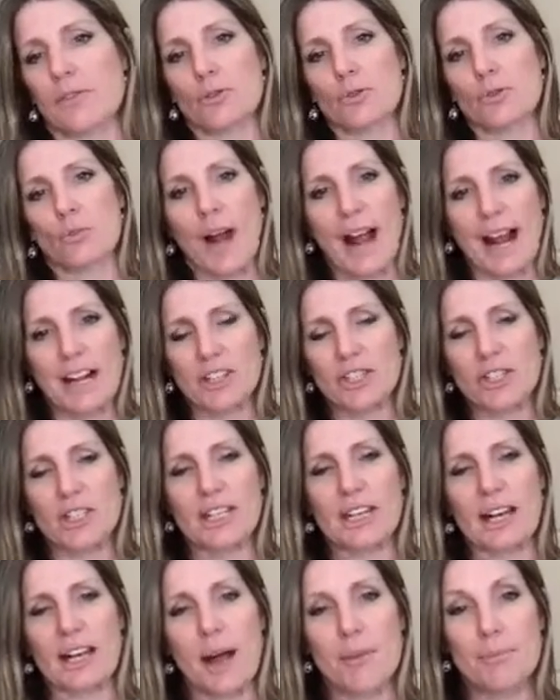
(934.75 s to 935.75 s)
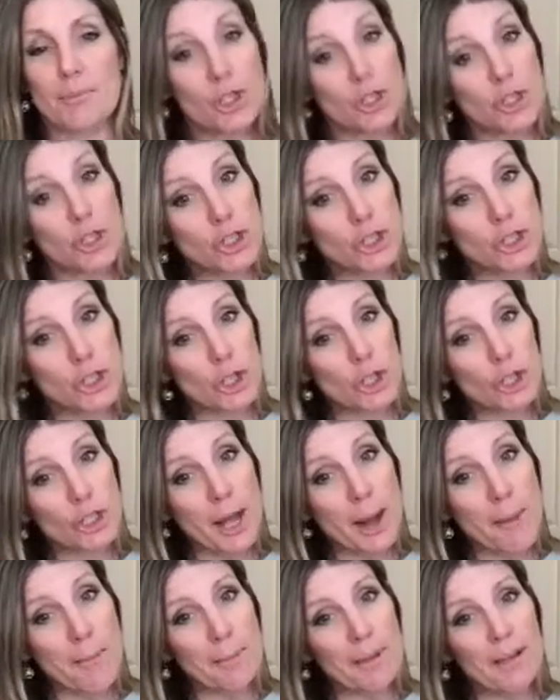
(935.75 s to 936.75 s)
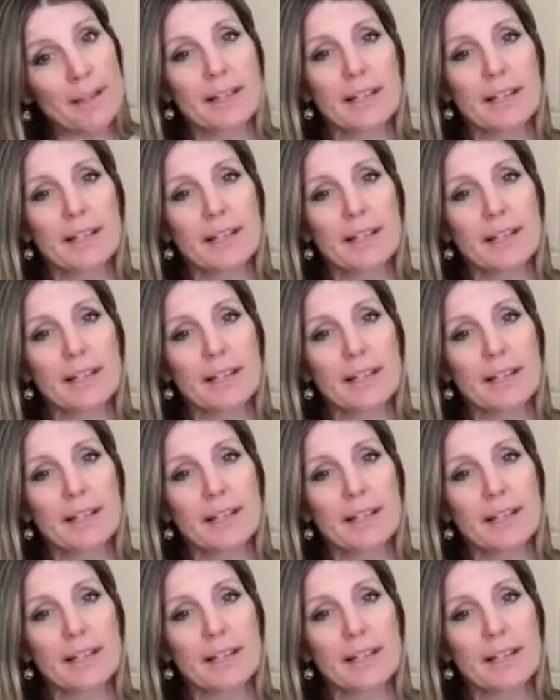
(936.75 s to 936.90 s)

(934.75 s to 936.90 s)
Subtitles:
ratcheted up, just turned up.